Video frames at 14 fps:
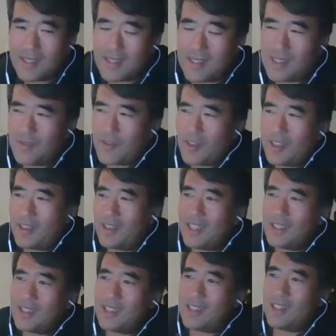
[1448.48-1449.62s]
different
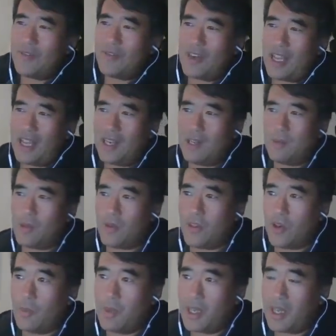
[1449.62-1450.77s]
animal,
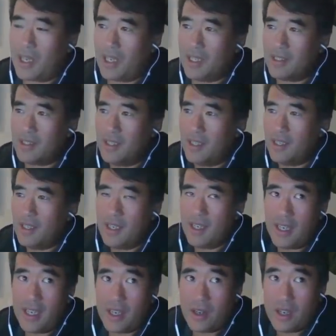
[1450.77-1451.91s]
though, because
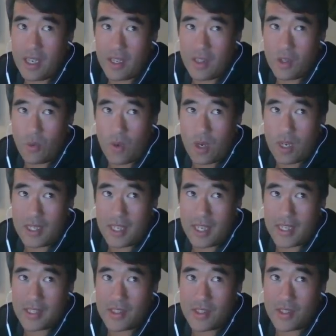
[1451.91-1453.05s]
in the one
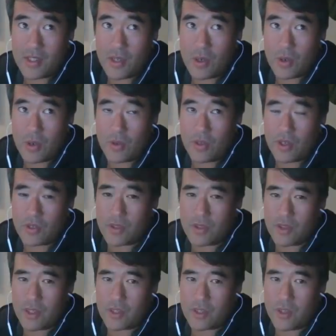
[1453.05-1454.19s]
case,
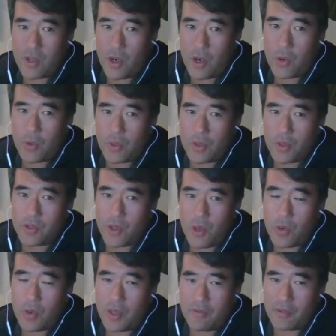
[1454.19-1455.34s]
there's
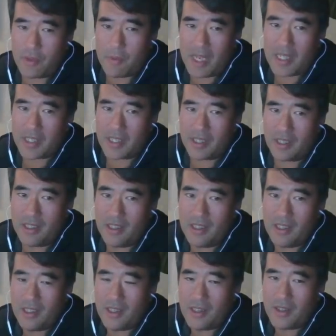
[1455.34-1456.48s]
known information.
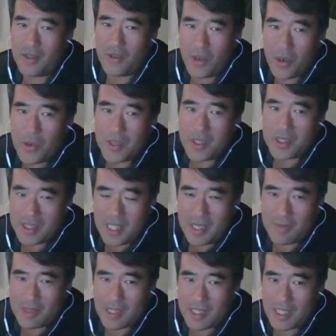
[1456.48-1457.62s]
You know, this
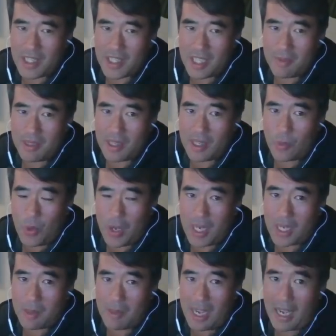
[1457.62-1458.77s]
team is legitimately
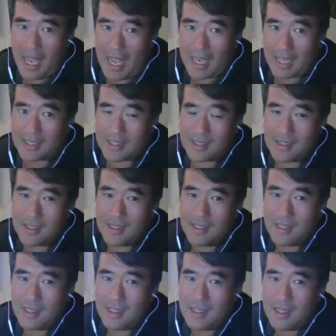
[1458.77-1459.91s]
winning by X.
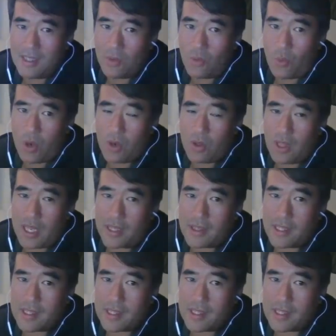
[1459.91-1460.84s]
We're like,